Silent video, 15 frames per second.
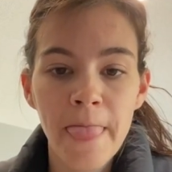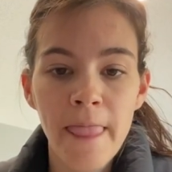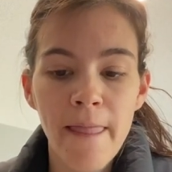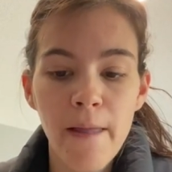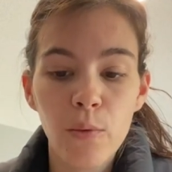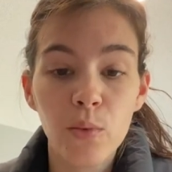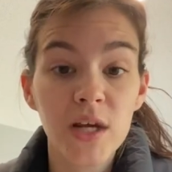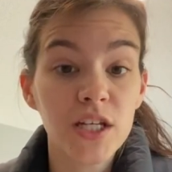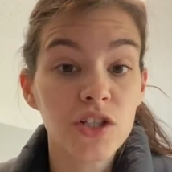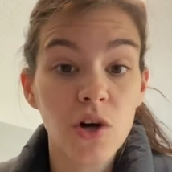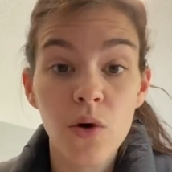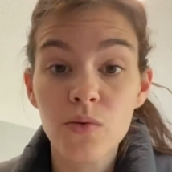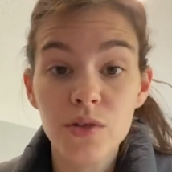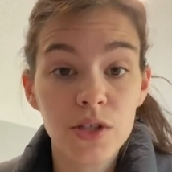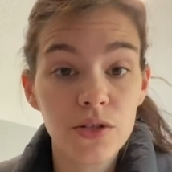We
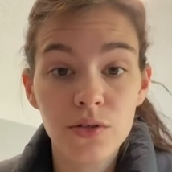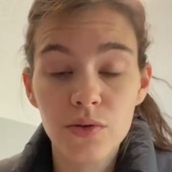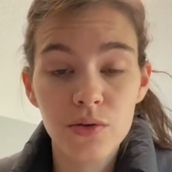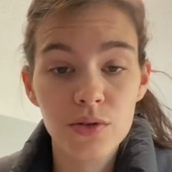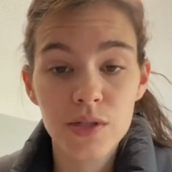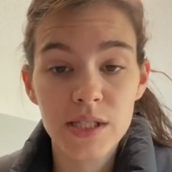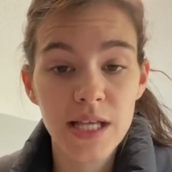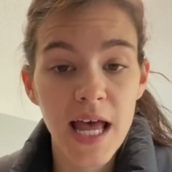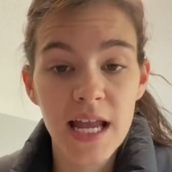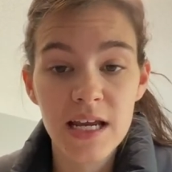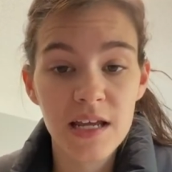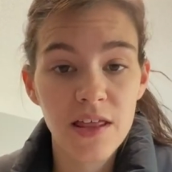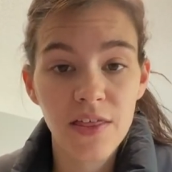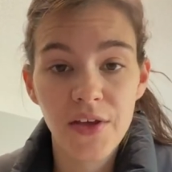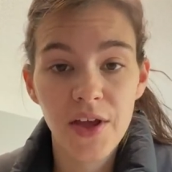don't use
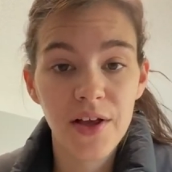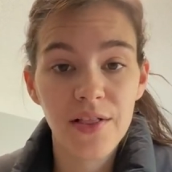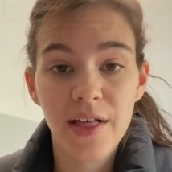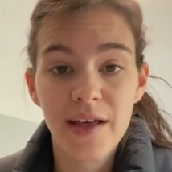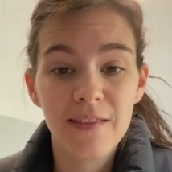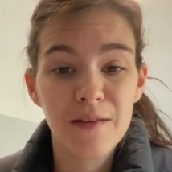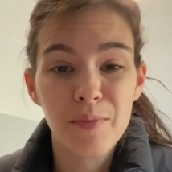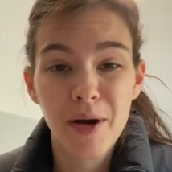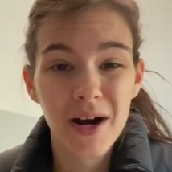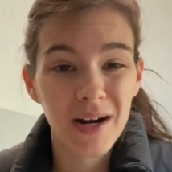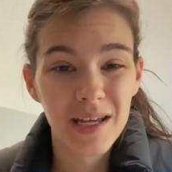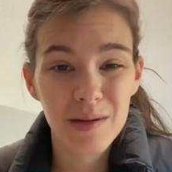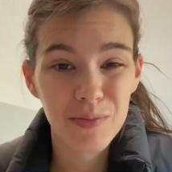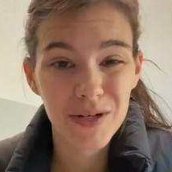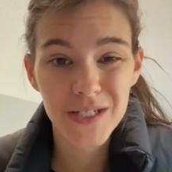anything like the
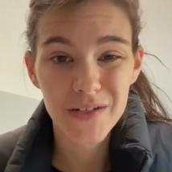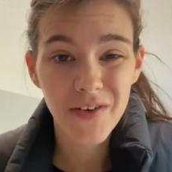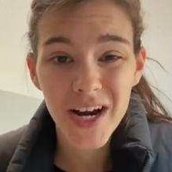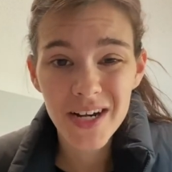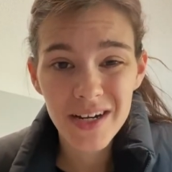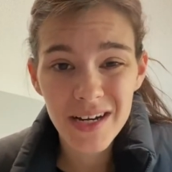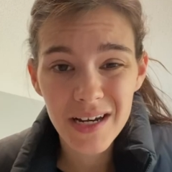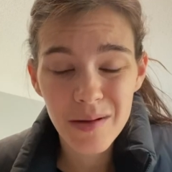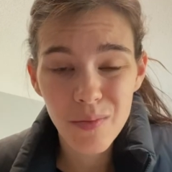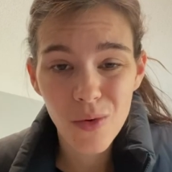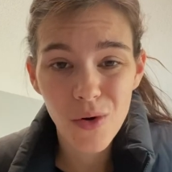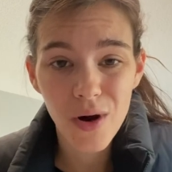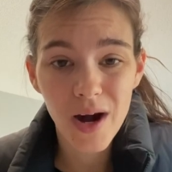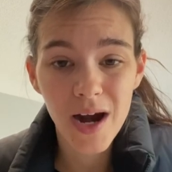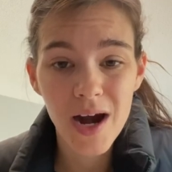Barkeeper's Friend
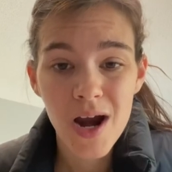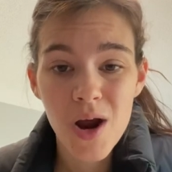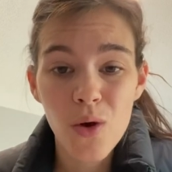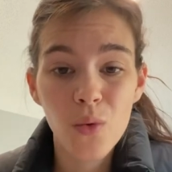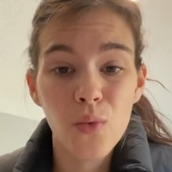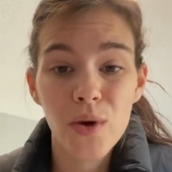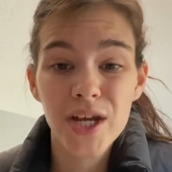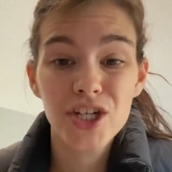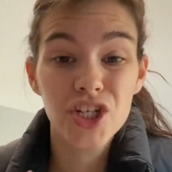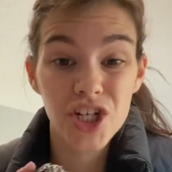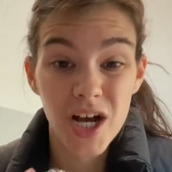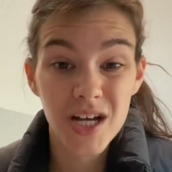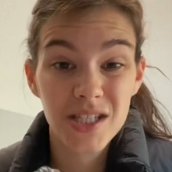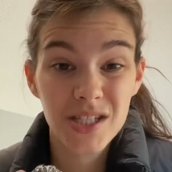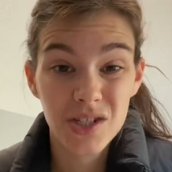anymore. We
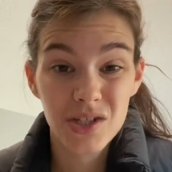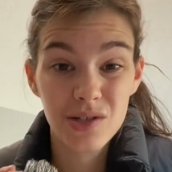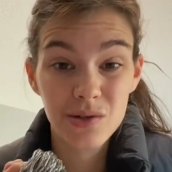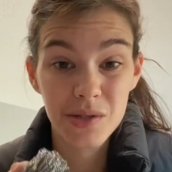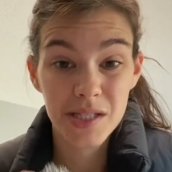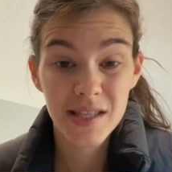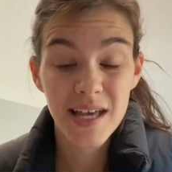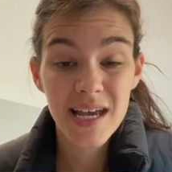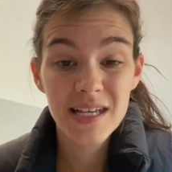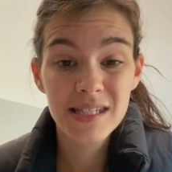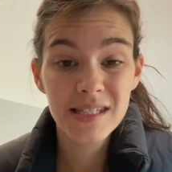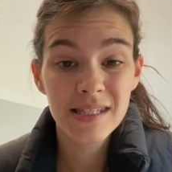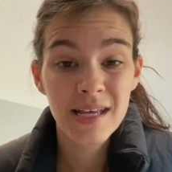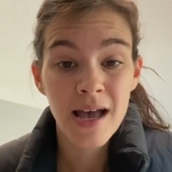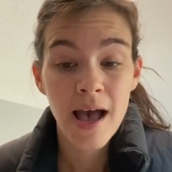just use
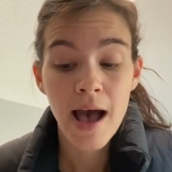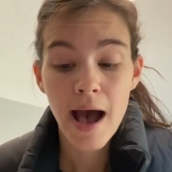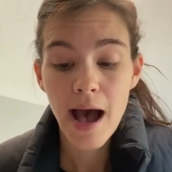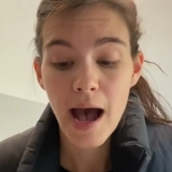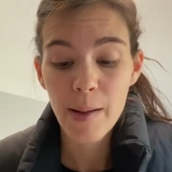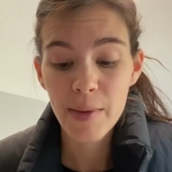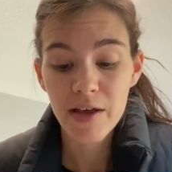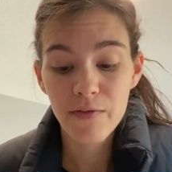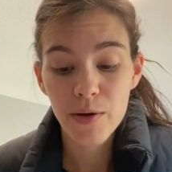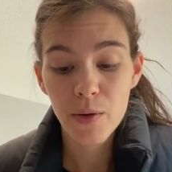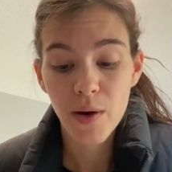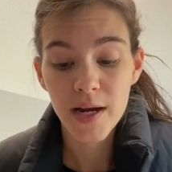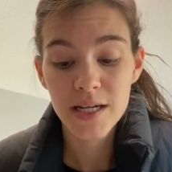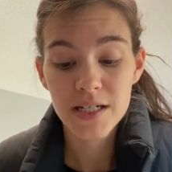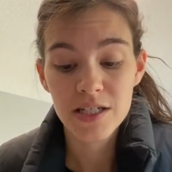this. If we
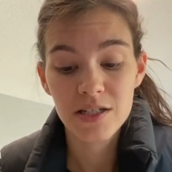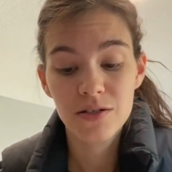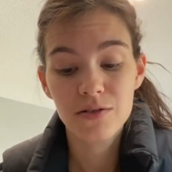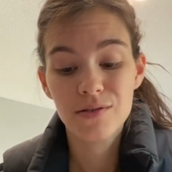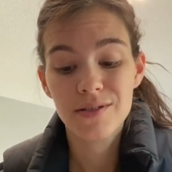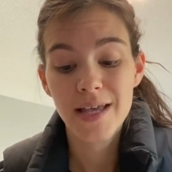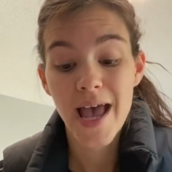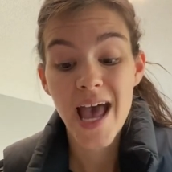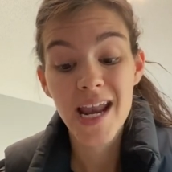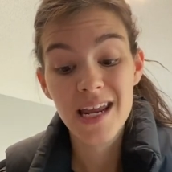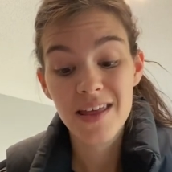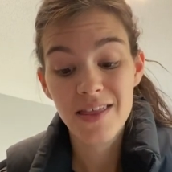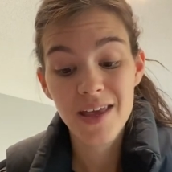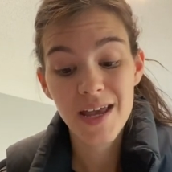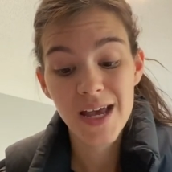wanted to use
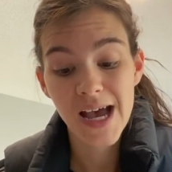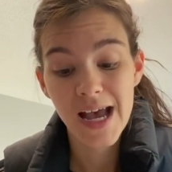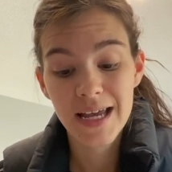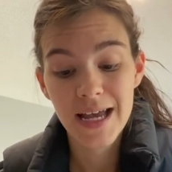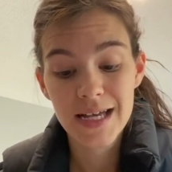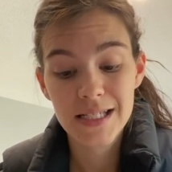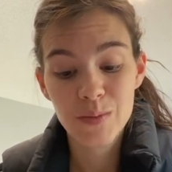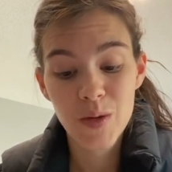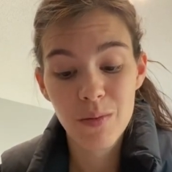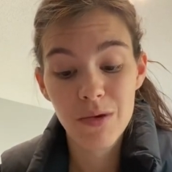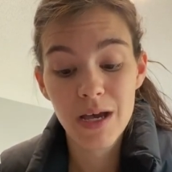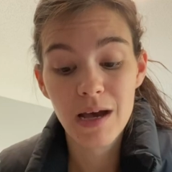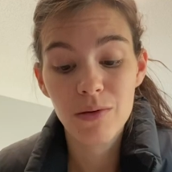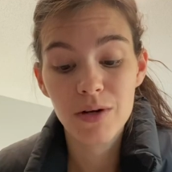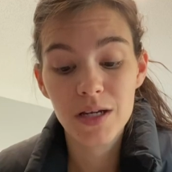anything, I guess maybe
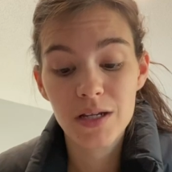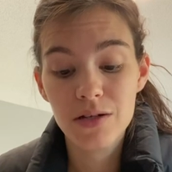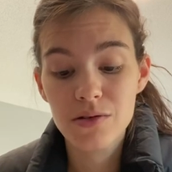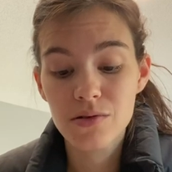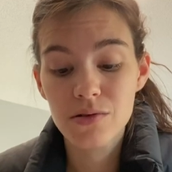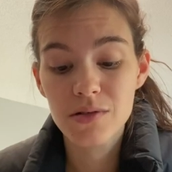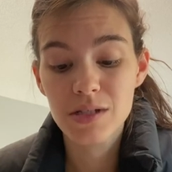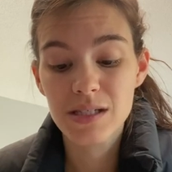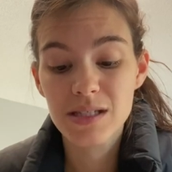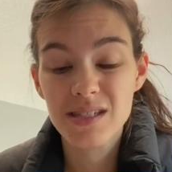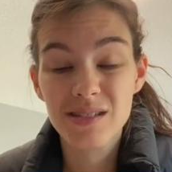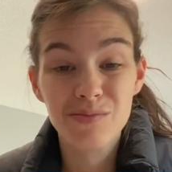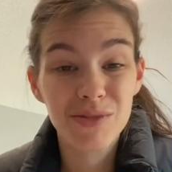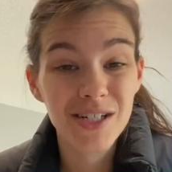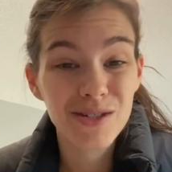I would use
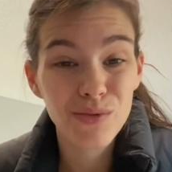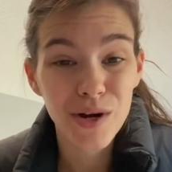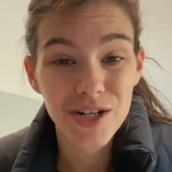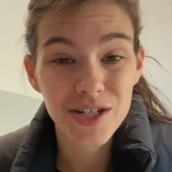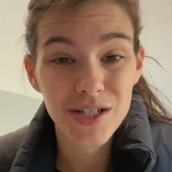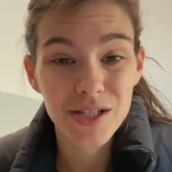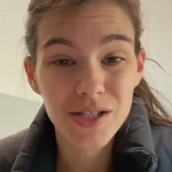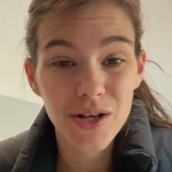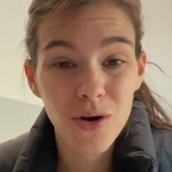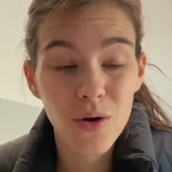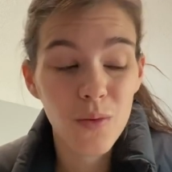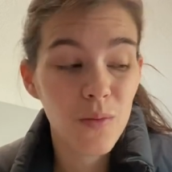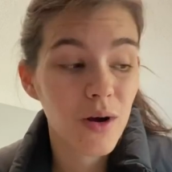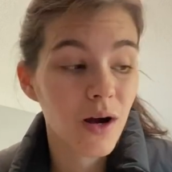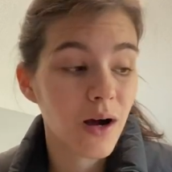some dishwashing
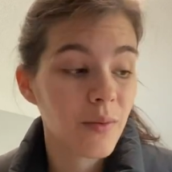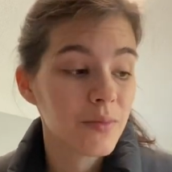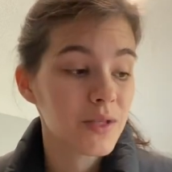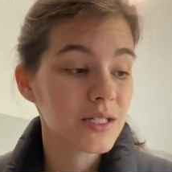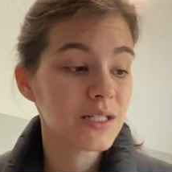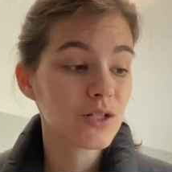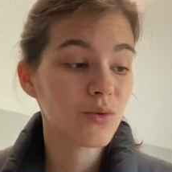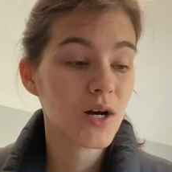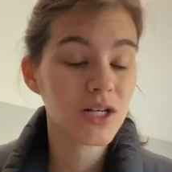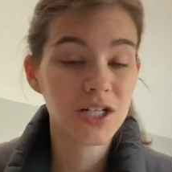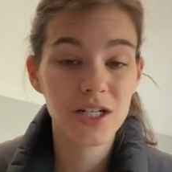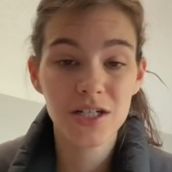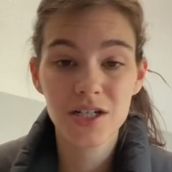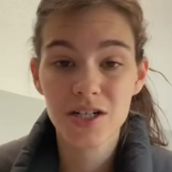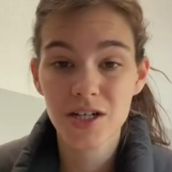soap, the
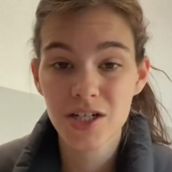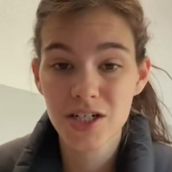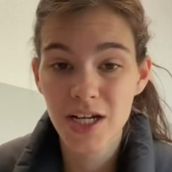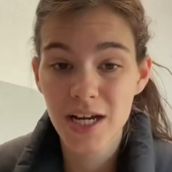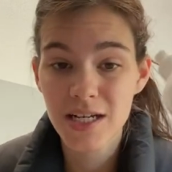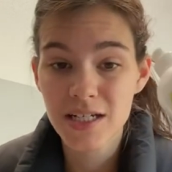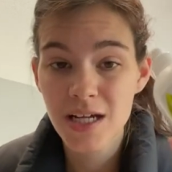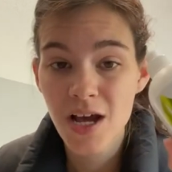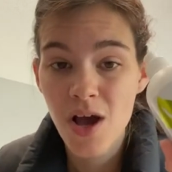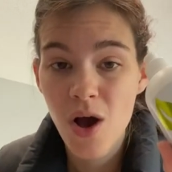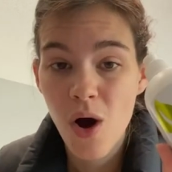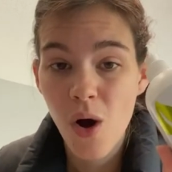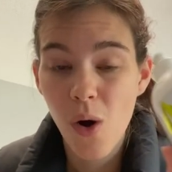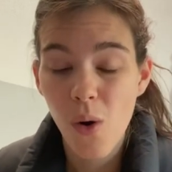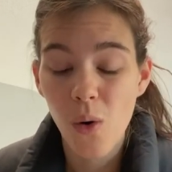dishwashing detergent,
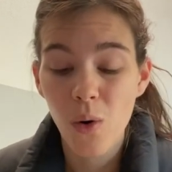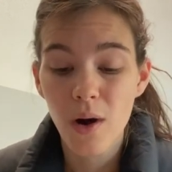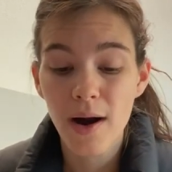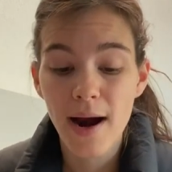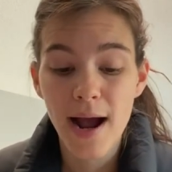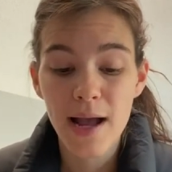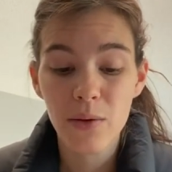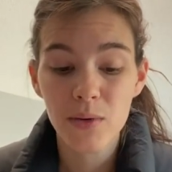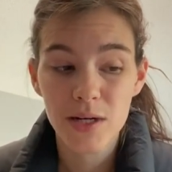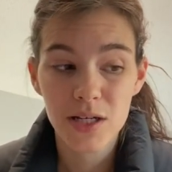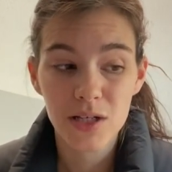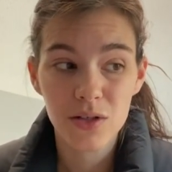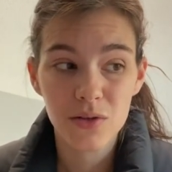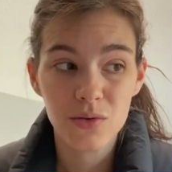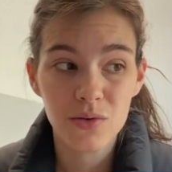or I would
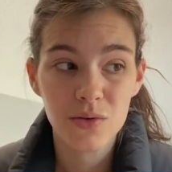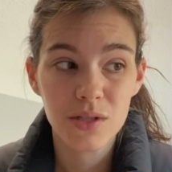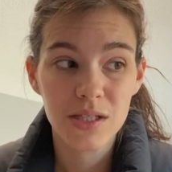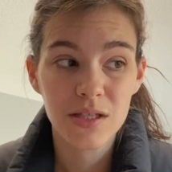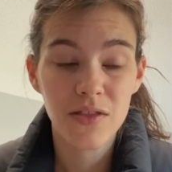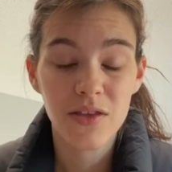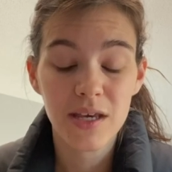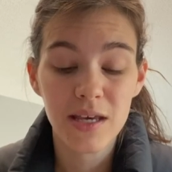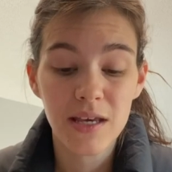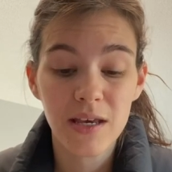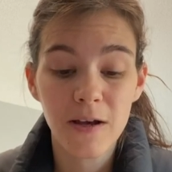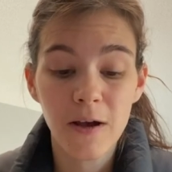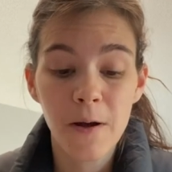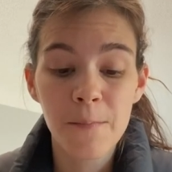use the